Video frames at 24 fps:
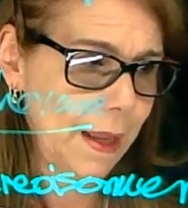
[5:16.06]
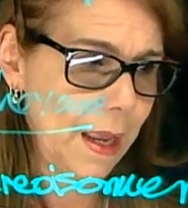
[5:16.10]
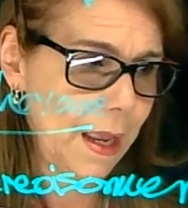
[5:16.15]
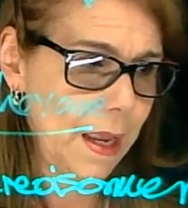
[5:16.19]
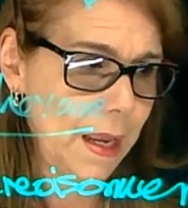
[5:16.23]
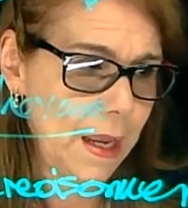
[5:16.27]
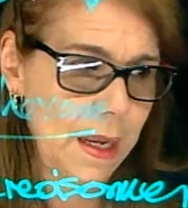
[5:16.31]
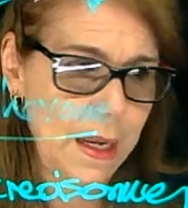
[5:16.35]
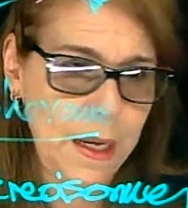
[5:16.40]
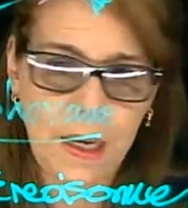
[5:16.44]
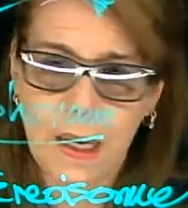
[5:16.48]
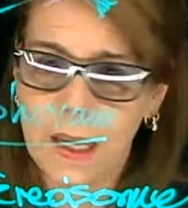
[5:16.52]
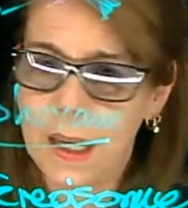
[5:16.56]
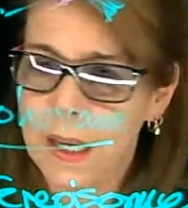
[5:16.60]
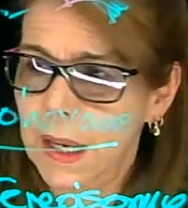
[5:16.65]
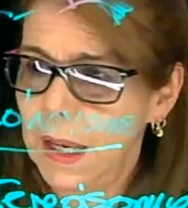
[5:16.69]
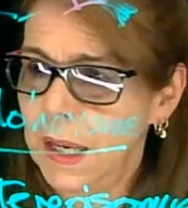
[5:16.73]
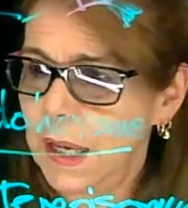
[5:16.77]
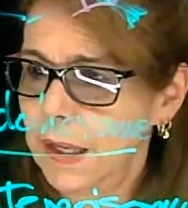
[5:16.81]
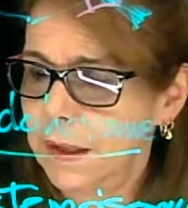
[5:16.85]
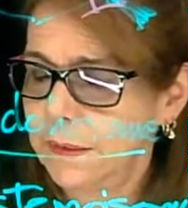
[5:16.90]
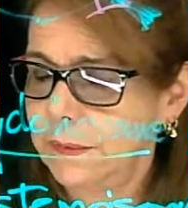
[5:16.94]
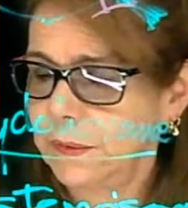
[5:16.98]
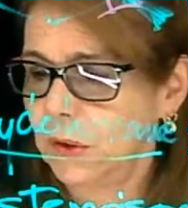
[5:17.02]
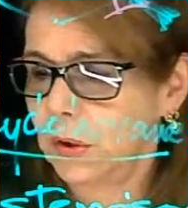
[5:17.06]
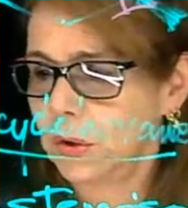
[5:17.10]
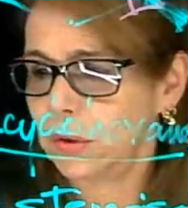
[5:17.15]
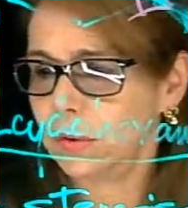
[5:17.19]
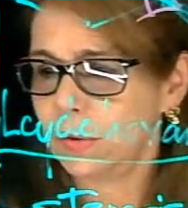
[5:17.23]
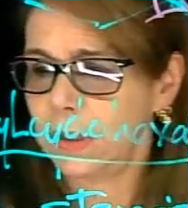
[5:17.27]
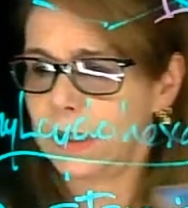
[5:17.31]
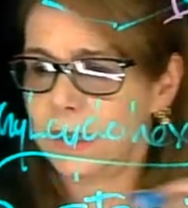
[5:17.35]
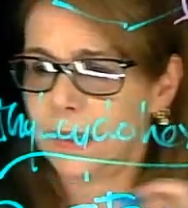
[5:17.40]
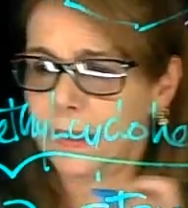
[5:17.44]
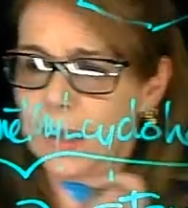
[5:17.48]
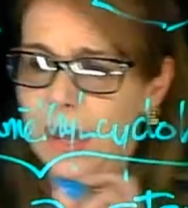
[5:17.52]
And not only
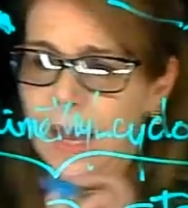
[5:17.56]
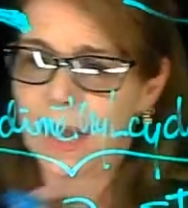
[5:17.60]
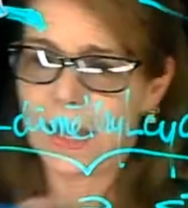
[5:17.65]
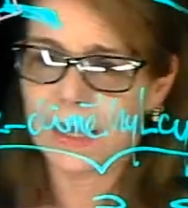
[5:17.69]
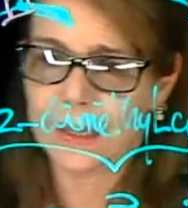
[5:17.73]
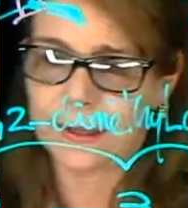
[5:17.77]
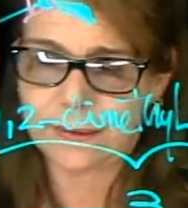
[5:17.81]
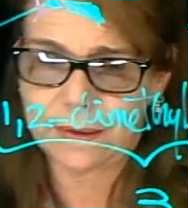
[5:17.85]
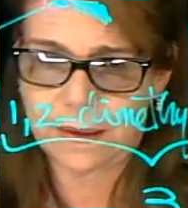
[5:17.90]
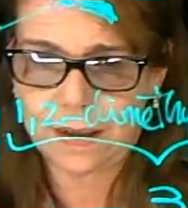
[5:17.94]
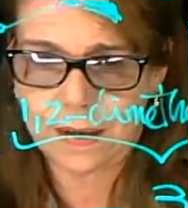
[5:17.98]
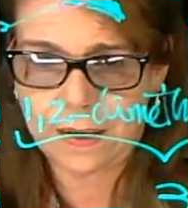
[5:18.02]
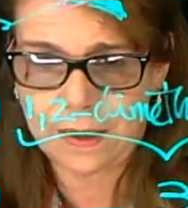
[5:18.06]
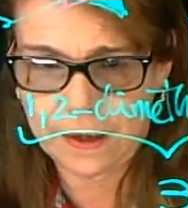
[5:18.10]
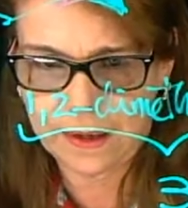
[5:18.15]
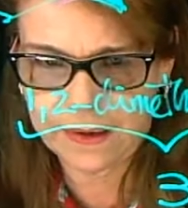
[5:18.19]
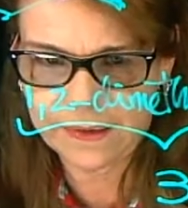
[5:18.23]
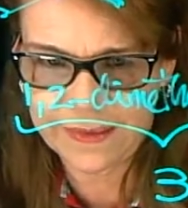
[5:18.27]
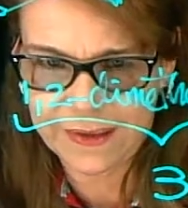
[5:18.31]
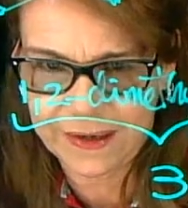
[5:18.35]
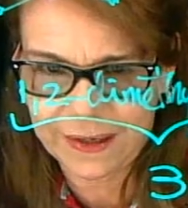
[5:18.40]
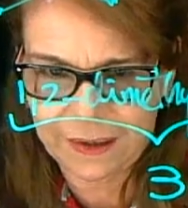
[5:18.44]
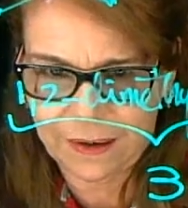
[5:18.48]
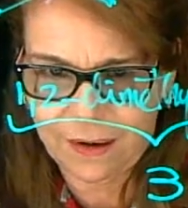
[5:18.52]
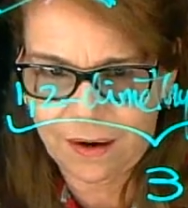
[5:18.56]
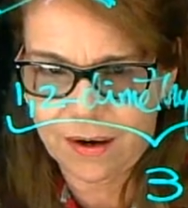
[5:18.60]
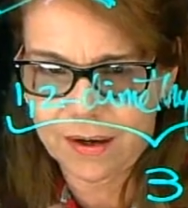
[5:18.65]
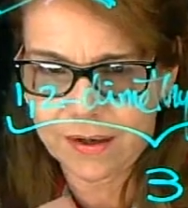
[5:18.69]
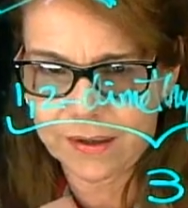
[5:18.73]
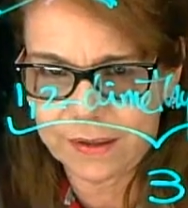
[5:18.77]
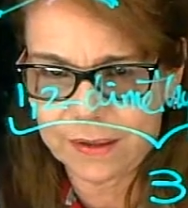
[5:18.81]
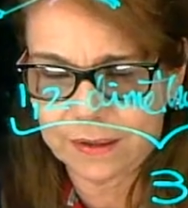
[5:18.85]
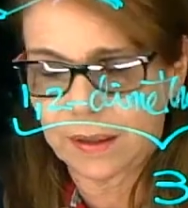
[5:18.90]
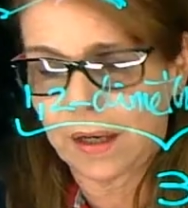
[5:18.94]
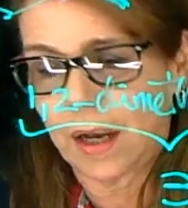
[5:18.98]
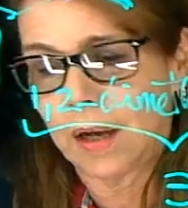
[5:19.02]
that, the
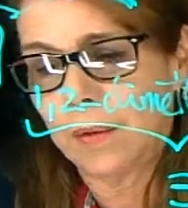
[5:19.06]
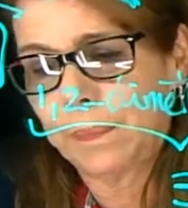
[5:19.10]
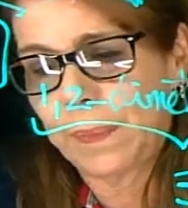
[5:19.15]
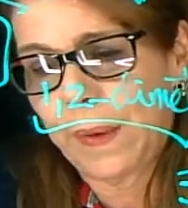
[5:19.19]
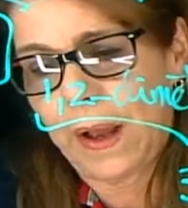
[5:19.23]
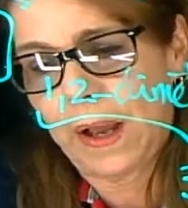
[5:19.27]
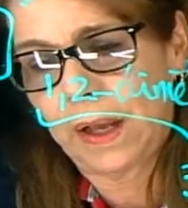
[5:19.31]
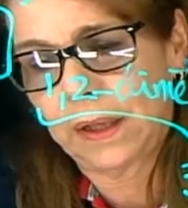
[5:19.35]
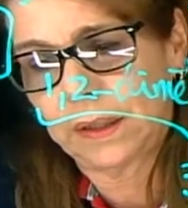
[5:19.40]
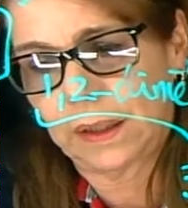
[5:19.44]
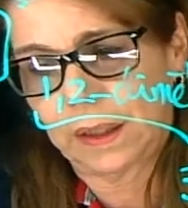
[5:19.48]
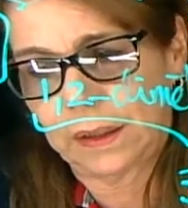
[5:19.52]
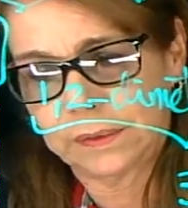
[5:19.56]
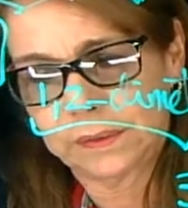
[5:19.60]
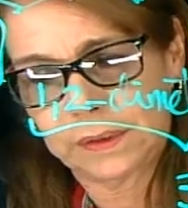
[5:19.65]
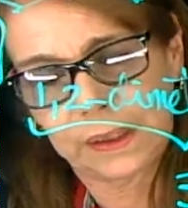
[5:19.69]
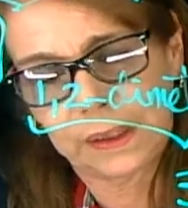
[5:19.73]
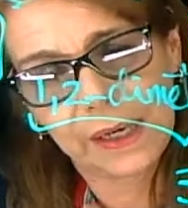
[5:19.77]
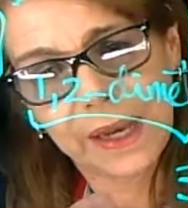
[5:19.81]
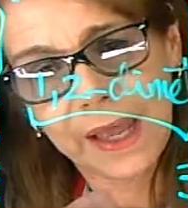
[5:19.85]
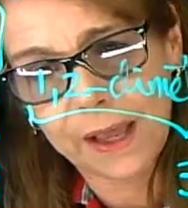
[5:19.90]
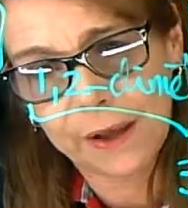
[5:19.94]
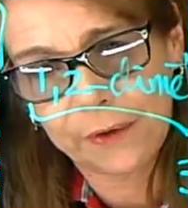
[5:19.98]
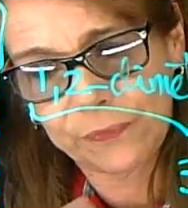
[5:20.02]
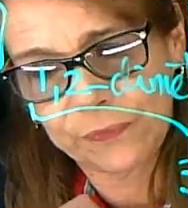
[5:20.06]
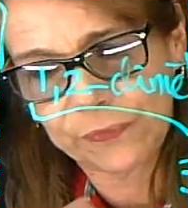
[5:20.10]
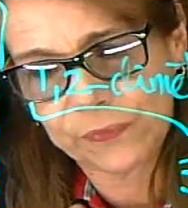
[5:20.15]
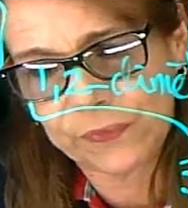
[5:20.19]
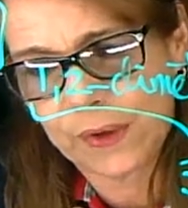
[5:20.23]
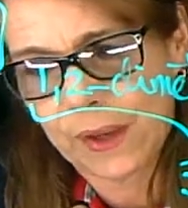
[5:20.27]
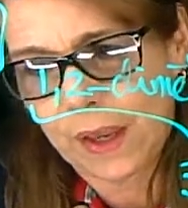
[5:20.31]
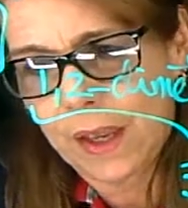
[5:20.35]
compound on the left,